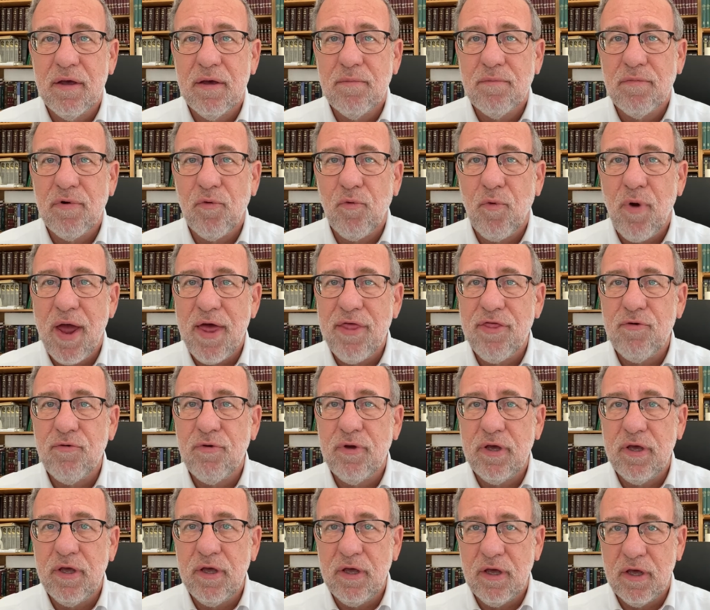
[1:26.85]
but rather
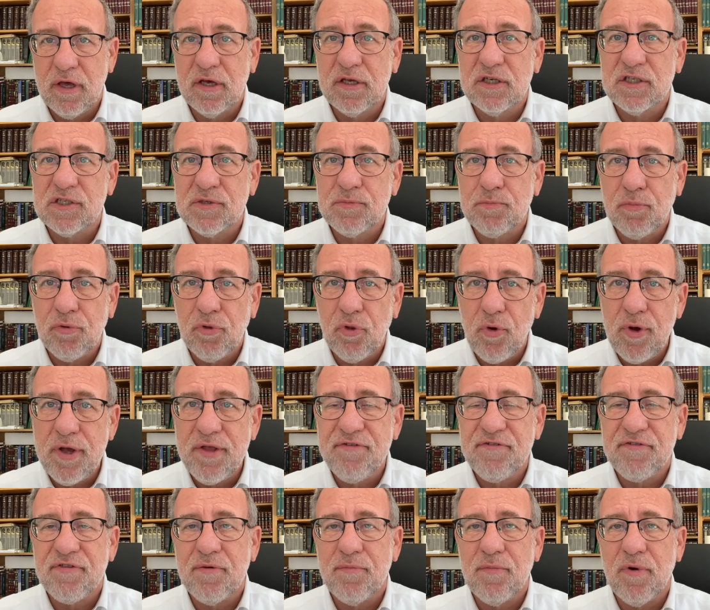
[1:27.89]
he
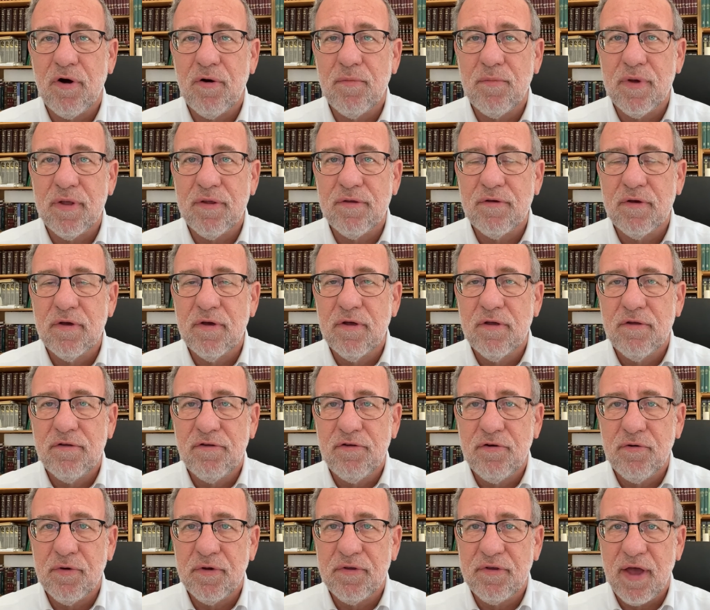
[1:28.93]
exploits the moment
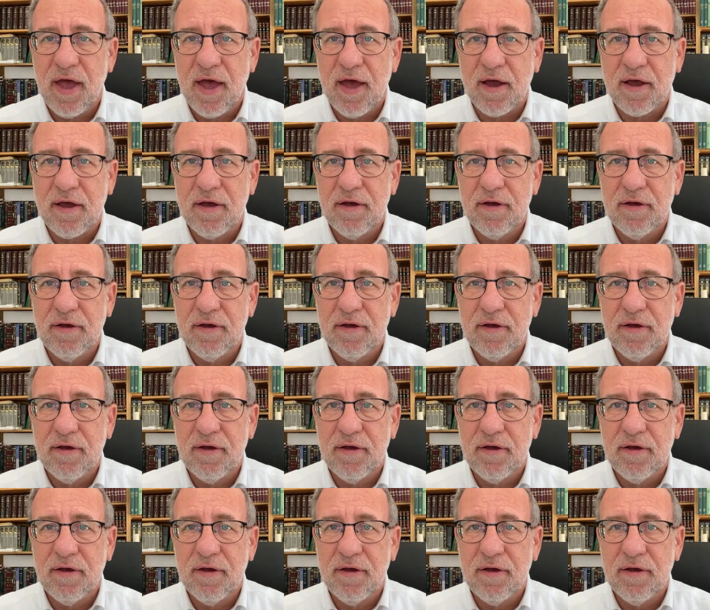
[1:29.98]
to attack.